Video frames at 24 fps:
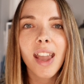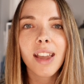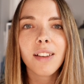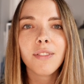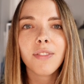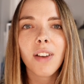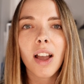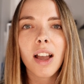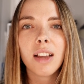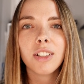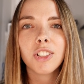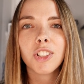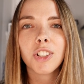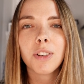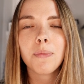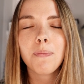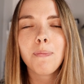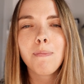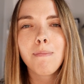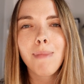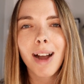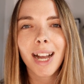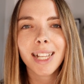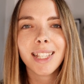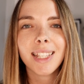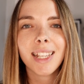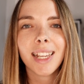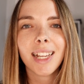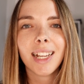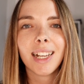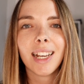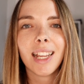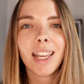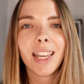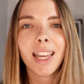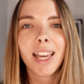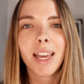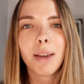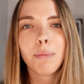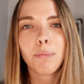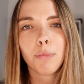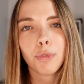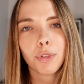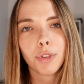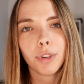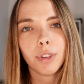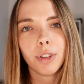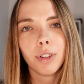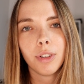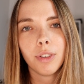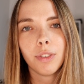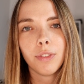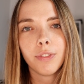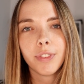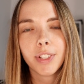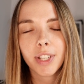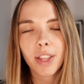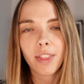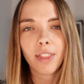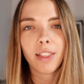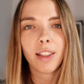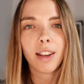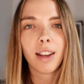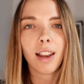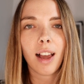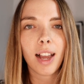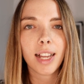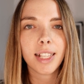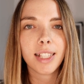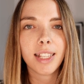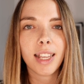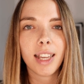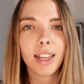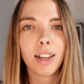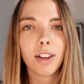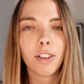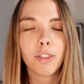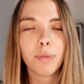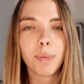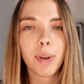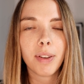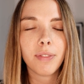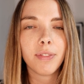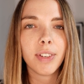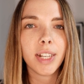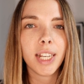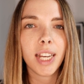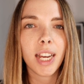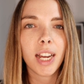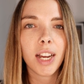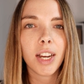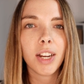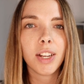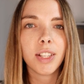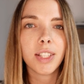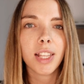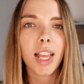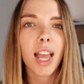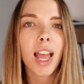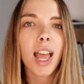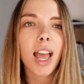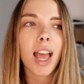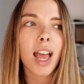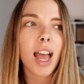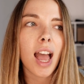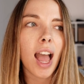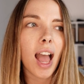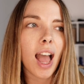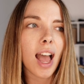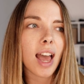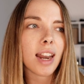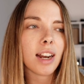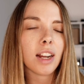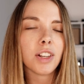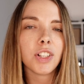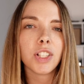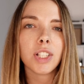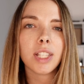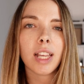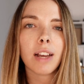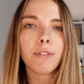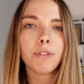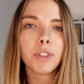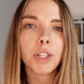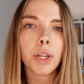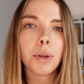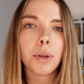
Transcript: they've dramatically improved the lighting of my videos. And I just have